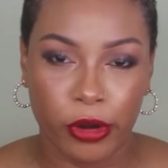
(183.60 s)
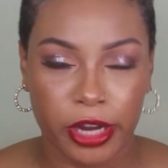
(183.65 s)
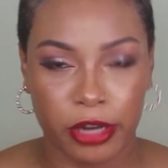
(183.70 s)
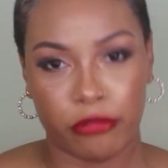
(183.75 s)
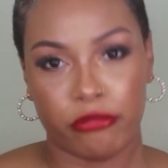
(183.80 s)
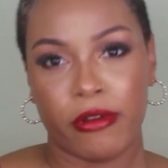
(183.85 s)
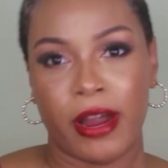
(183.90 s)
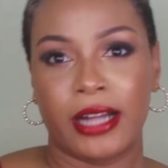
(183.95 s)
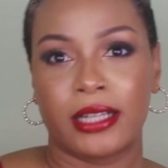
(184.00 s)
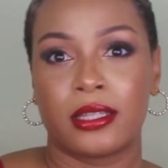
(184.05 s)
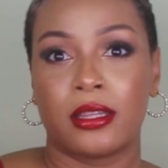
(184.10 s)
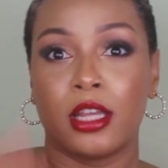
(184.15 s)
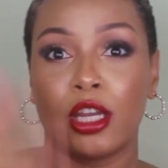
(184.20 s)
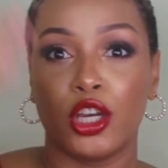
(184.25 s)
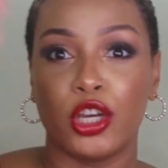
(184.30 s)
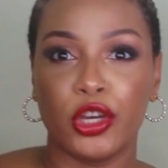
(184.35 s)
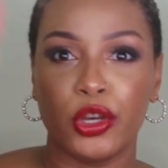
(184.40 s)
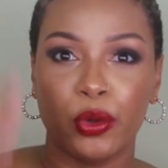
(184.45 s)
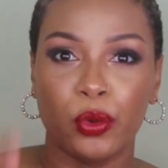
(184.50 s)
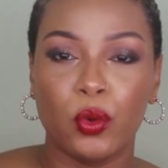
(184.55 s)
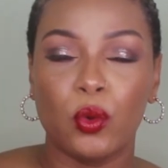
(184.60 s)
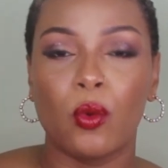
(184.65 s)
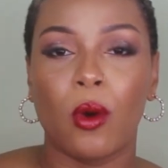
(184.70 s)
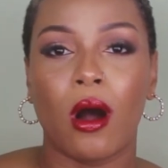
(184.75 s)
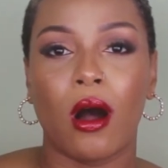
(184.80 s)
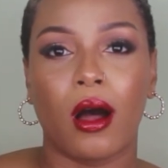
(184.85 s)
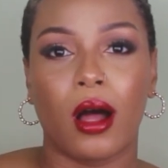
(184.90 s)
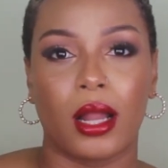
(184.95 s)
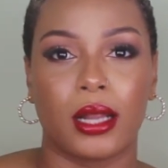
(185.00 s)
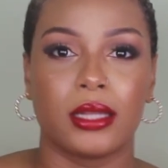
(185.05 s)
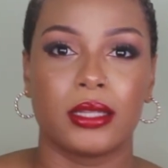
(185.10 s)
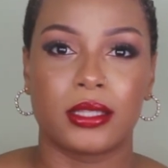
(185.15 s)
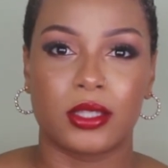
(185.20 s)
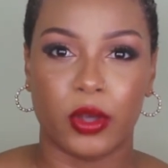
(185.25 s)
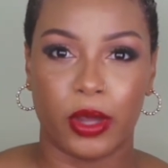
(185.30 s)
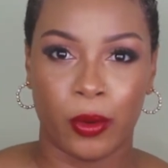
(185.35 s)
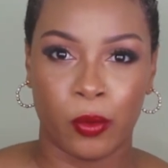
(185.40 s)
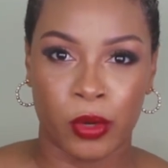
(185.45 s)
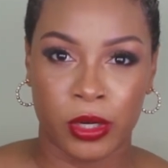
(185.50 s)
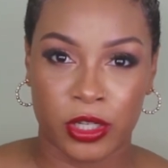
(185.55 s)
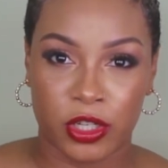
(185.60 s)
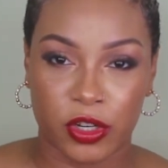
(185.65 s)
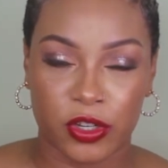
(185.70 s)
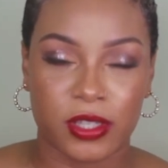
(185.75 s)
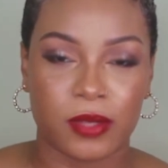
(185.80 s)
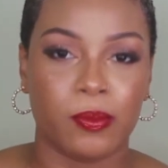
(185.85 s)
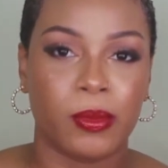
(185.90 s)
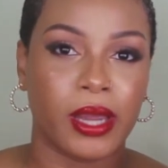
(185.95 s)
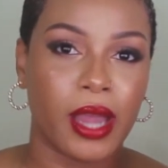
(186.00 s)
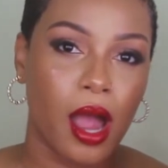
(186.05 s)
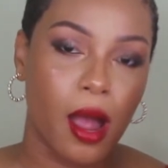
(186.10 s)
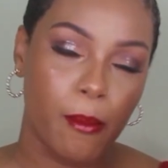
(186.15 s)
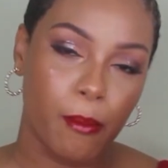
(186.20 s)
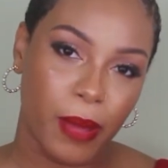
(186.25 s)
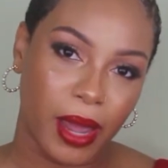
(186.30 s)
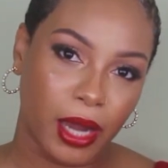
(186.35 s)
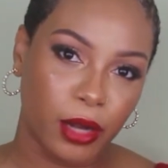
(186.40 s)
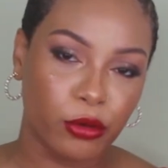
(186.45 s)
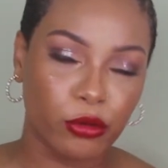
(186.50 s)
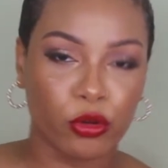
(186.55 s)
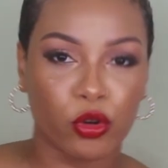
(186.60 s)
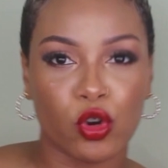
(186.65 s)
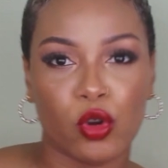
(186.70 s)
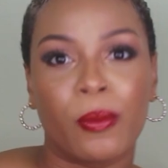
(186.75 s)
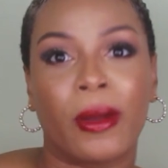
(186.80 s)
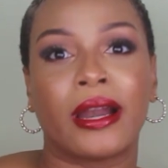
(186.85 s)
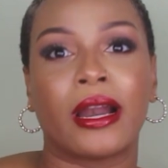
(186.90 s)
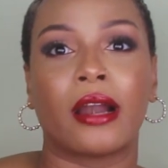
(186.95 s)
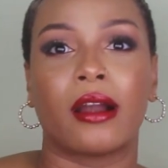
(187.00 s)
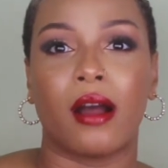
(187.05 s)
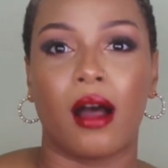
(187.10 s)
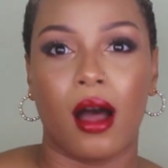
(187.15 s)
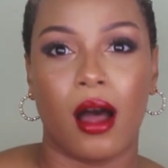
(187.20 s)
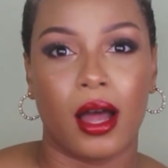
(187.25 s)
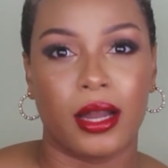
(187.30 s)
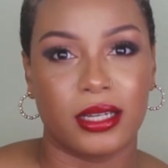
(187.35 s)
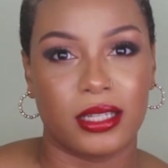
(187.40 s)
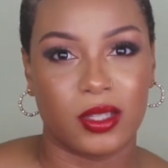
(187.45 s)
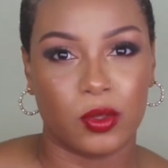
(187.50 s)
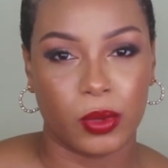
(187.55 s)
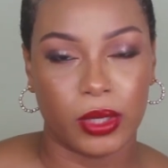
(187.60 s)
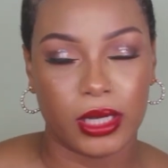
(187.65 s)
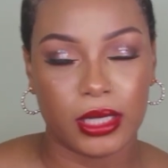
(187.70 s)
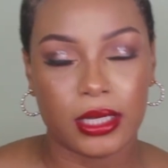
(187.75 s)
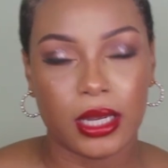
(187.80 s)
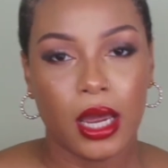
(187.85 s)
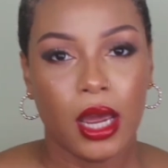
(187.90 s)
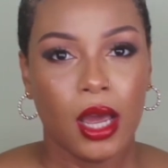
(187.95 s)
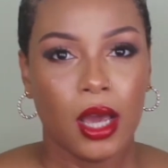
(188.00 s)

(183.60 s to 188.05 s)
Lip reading: erect the new wall so it would just be a bedroom and an ensuite.